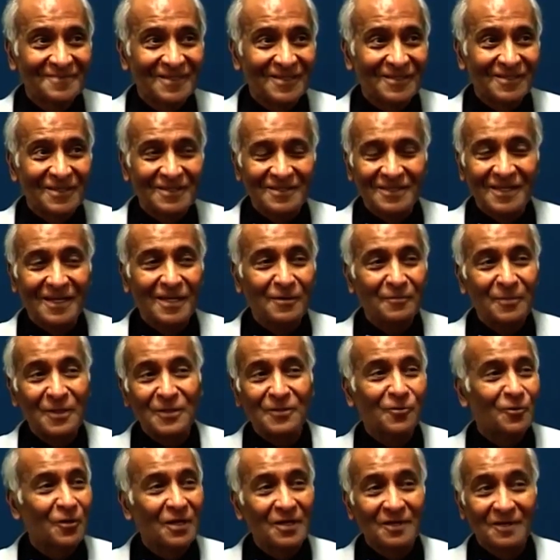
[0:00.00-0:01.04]
Because the sun
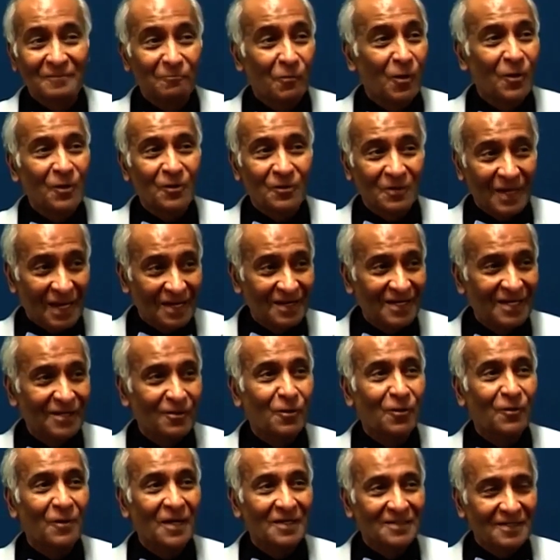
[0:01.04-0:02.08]
appears to be going both
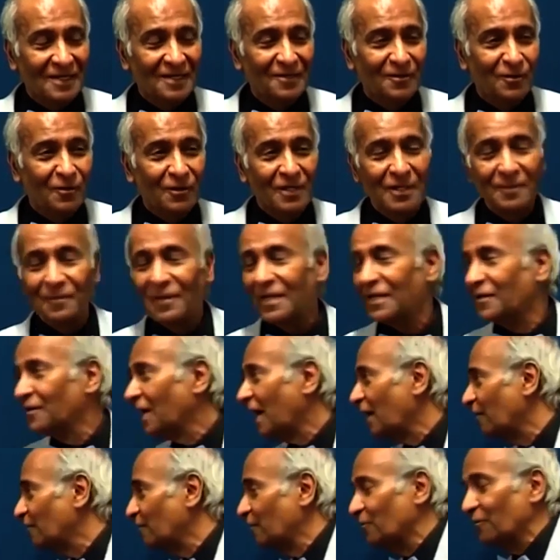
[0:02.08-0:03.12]
anti-clockwise and clockwise, depending on
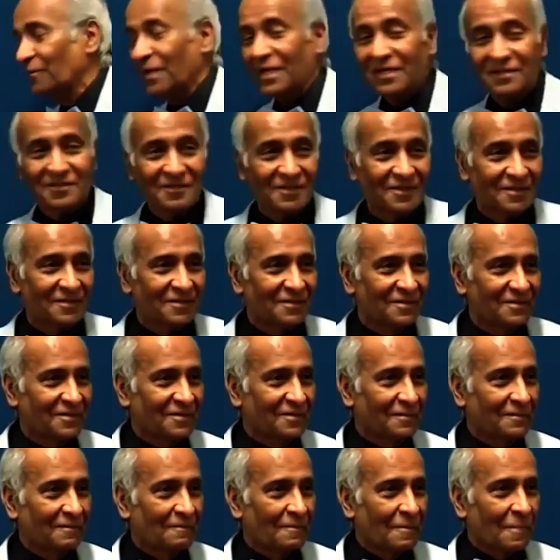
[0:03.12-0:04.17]
how you face it.
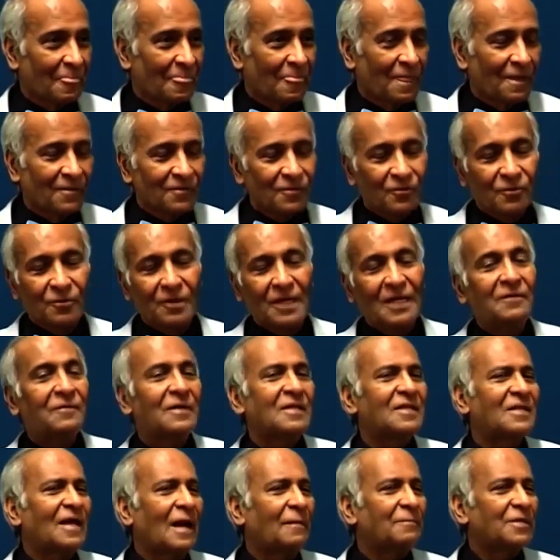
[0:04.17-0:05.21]
So
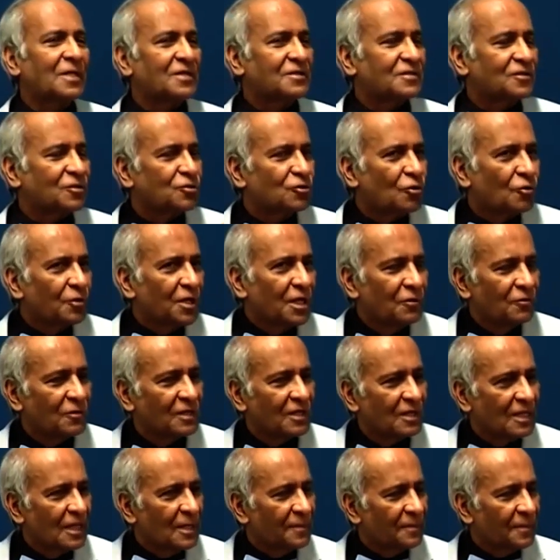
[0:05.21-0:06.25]
anyway, I'm just showing you
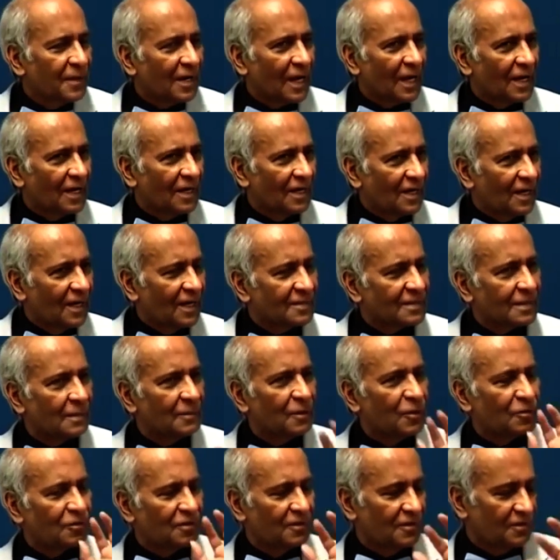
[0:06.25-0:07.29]
the deeper ideas
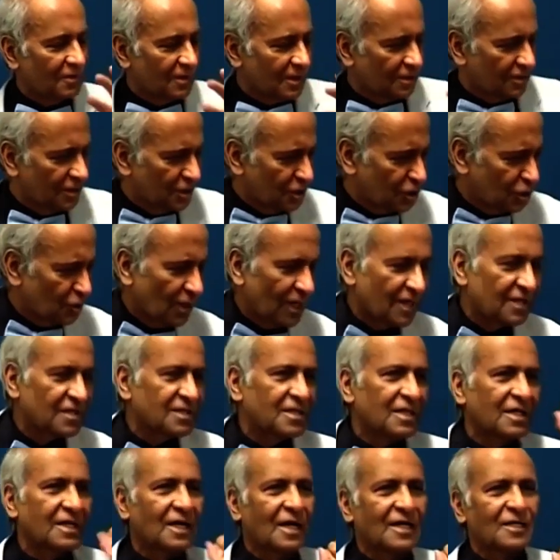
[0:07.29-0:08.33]
about
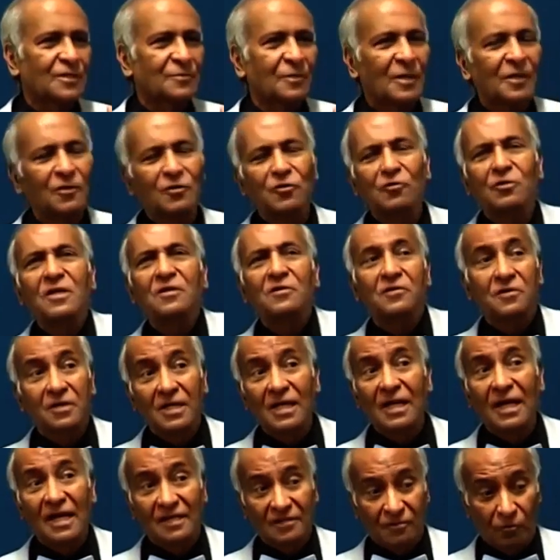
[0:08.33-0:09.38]
ritualistic aspect because you didn't
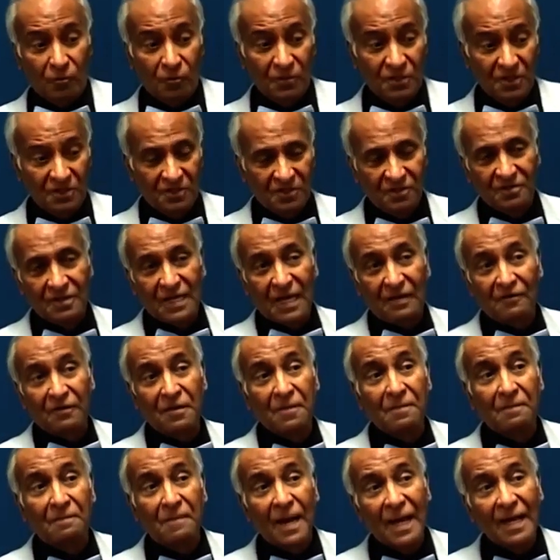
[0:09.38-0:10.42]
realize all this is kind of
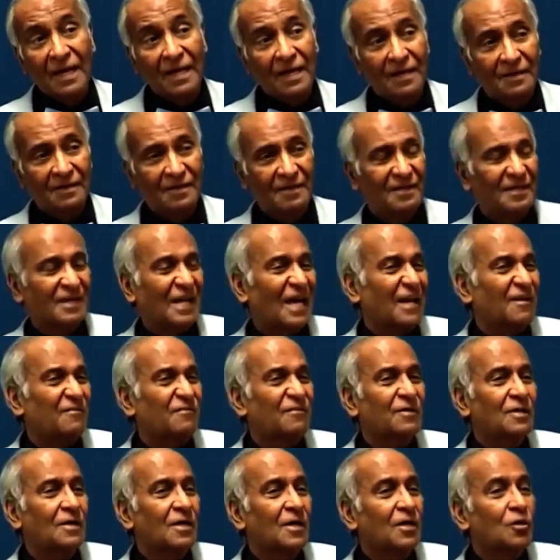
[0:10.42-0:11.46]
embedded in the kind
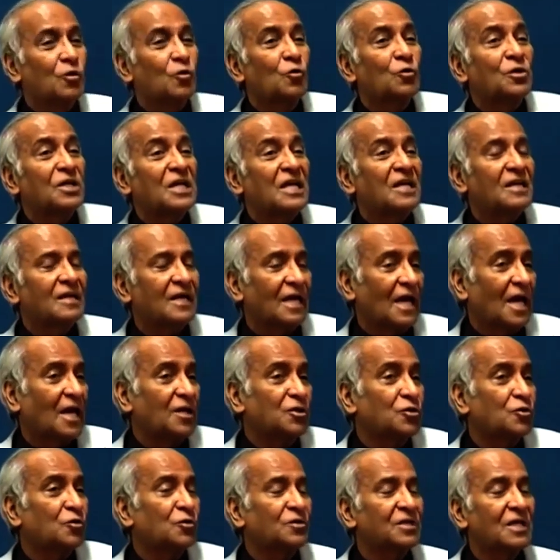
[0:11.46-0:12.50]
of routine,
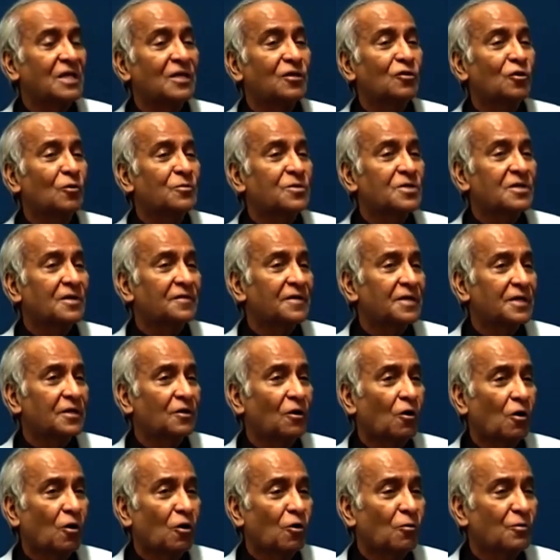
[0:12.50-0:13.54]
casual thing you observe in
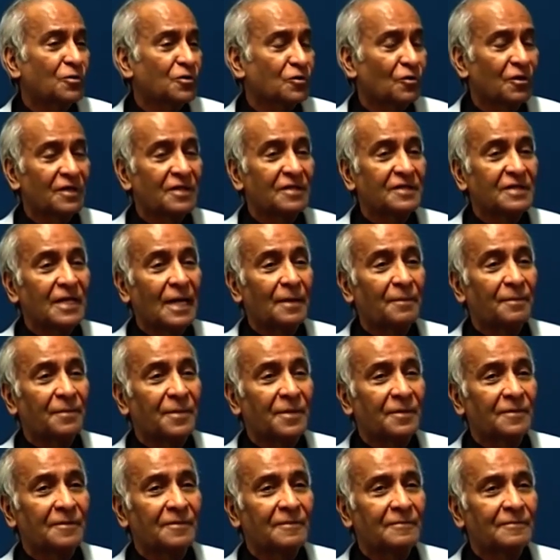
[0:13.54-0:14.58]
your homes or in the
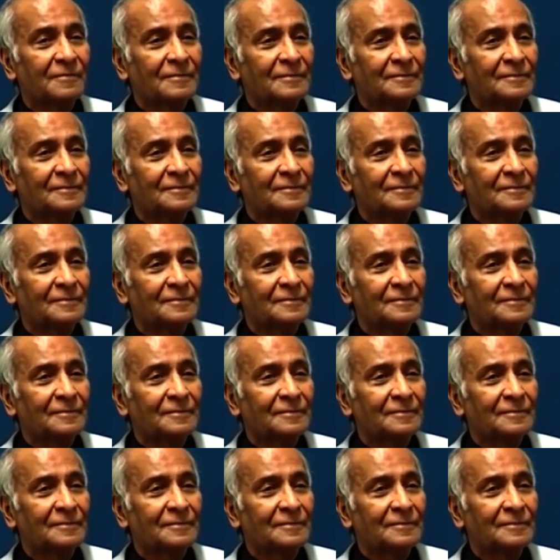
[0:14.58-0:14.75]
temple.